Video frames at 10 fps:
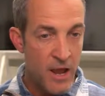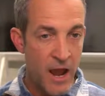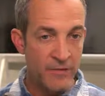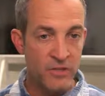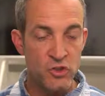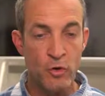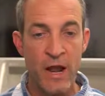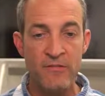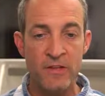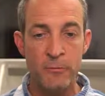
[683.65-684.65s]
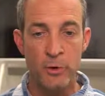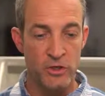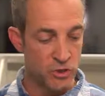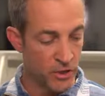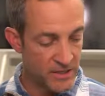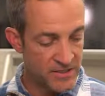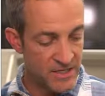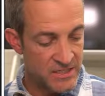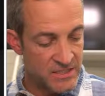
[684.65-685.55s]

And the driving pressure is the